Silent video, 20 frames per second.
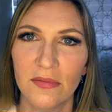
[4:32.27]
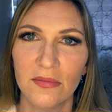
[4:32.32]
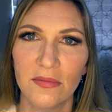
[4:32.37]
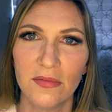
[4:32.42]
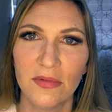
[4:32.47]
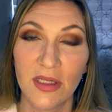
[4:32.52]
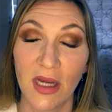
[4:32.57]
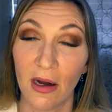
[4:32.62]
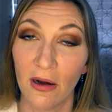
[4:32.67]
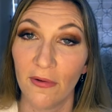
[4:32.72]

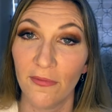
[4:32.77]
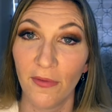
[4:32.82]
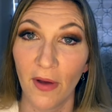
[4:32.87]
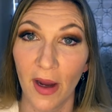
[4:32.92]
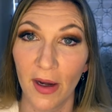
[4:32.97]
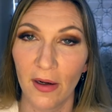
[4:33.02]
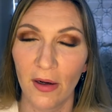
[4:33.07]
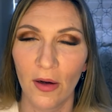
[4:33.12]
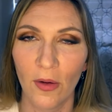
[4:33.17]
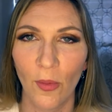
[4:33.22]

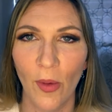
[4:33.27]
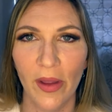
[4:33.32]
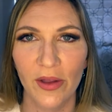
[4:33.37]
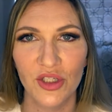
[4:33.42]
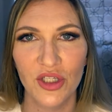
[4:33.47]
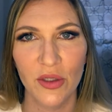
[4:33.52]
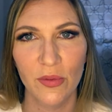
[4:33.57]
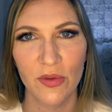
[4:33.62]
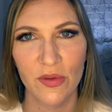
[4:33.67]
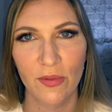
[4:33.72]
terrified her while
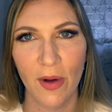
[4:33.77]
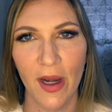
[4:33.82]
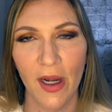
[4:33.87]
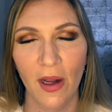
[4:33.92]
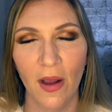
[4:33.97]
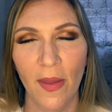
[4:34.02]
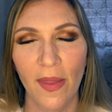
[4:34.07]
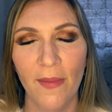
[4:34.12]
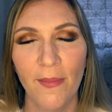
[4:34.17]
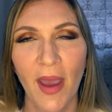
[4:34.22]
she was riding
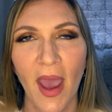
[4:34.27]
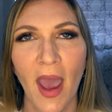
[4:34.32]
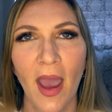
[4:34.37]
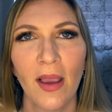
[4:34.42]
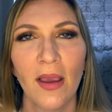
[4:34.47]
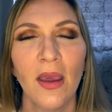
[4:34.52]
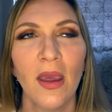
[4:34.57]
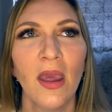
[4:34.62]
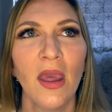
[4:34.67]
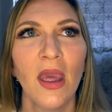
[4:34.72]
on the back.
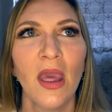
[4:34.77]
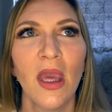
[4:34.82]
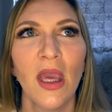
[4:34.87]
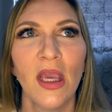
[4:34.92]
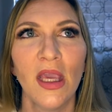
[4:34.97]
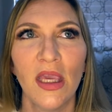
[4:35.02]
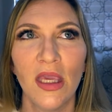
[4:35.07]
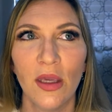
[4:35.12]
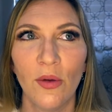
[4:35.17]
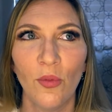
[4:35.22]

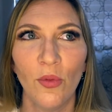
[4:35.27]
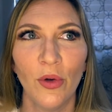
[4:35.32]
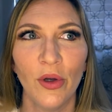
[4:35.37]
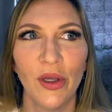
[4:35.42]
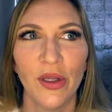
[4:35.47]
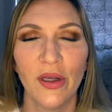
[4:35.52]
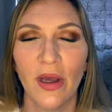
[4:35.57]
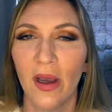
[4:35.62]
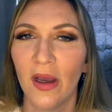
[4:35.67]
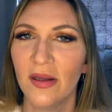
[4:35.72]
He
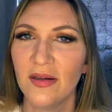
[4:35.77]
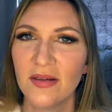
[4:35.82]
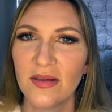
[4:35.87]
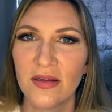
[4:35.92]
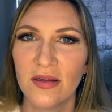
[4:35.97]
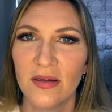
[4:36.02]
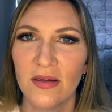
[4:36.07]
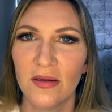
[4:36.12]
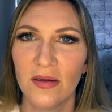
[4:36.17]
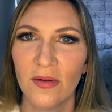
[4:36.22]
would
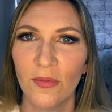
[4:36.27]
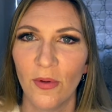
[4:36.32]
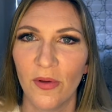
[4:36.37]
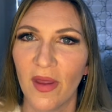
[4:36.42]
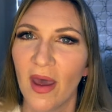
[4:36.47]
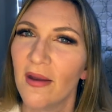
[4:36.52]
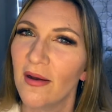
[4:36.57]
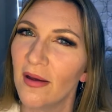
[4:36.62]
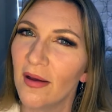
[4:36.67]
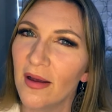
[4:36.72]
hunt
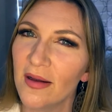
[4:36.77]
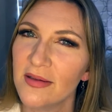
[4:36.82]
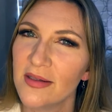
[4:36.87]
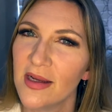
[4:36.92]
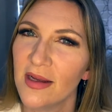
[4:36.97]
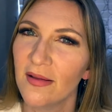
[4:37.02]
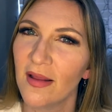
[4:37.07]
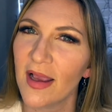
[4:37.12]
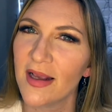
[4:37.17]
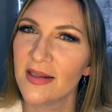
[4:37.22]
without a
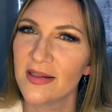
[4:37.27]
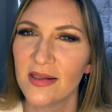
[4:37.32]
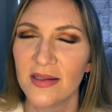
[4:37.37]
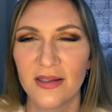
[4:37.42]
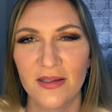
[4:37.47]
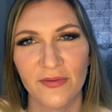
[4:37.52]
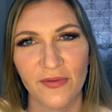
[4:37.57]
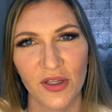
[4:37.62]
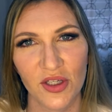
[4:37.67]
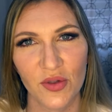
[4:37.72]
hunting
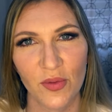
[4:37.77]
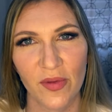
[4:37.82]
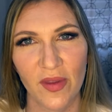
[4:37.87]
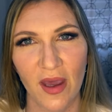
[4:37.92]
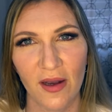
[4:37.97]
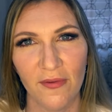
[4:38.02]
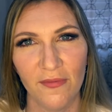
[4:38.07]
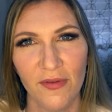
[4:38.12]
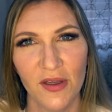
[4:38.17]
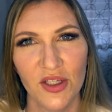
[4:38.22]
license, fish without
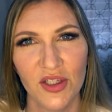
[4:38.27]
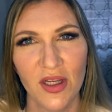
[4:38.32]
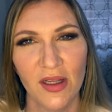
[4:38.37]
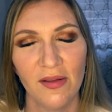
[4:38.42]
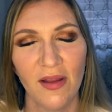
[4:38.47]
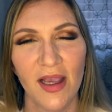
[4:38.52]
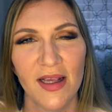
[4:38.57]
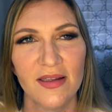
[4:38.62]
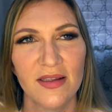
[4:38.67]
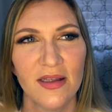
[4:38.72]
a fishing
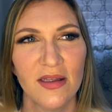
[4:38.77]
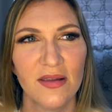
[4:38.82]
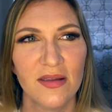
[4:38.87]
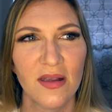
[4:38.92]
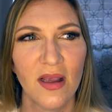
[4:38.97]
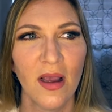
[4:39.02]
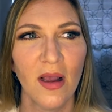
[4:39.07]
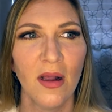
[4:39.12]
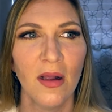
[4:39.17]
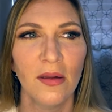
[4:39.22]
license,
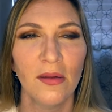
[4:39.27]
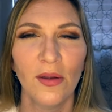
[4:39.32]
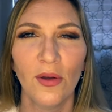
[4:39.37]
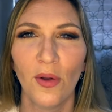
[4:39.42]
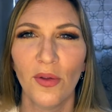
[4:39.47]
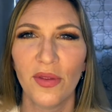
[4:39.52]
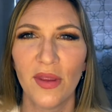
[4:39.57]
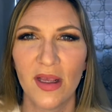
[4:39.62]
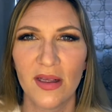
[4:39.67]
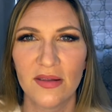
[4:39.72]
little
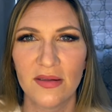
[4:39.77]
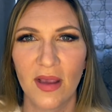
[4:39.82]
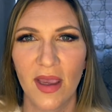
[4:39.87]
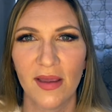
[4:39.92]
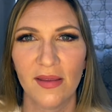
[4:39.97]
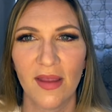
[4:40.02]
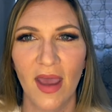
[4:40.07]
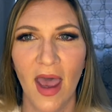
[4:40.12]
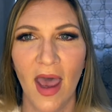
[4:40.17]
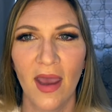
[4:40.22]
things like
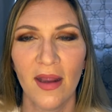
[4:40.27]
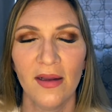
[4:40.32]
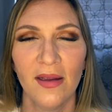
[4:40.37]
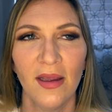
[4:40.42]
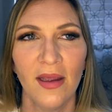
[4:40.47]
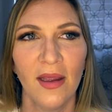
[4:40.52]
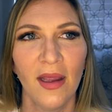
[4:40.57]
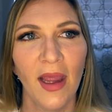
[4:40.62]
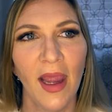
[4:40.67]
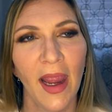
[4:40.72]
that.
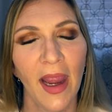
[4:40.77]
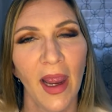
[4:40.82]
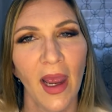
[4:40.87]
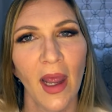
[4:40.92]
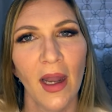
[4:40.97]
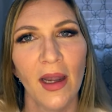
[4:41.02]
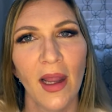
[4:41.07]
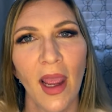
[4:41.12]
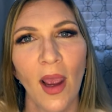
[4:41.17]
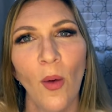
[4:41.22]

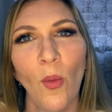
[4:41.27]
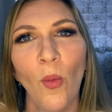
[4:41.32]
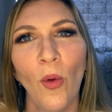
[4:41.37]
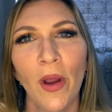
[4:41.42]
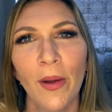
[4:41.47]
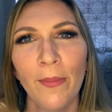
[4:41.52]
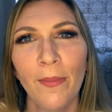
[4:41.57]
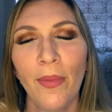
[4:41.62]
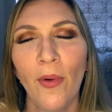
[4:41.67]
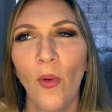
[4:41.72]
And at
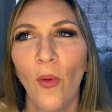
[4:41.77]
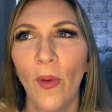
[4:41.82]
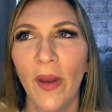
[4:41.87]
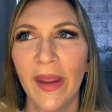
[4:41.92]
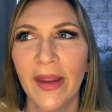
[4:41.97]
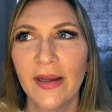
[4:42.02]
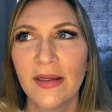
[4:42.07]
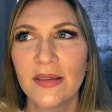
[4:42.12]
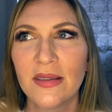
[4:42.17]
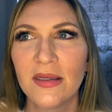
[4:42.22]
one
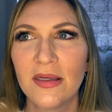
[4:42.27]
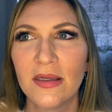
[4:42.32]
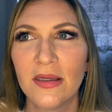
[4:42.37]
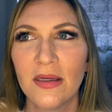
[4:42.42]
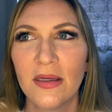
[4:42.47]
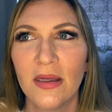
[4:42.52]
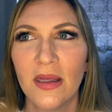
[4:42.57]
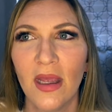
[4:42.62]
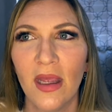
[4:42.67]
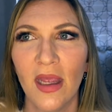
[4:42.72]
point
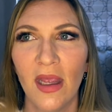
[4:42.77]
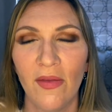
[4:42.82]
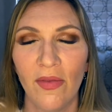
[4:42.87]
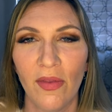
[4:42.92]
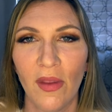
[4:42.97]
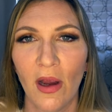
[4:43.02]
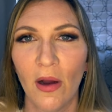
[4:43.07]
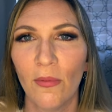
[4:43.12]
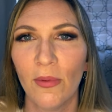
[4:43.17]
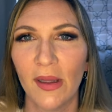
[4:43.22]
in
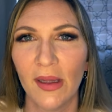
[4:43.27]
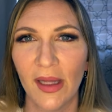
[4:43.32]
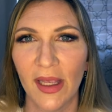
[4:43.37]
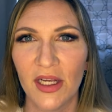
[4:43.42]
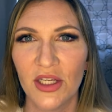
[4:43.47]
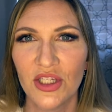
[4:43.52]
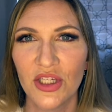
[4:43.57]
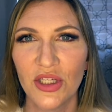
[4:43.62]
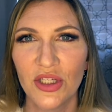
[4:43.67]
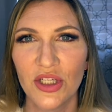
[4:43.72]
their
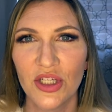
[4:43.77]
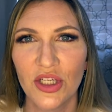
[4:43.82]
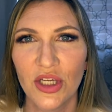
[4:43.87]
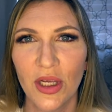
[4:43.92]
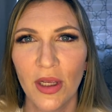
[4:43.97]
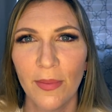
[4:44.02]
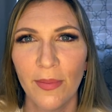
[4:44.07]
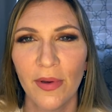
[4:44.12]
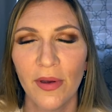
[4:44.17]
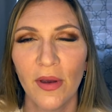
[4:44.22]

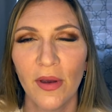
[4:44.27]
relationship,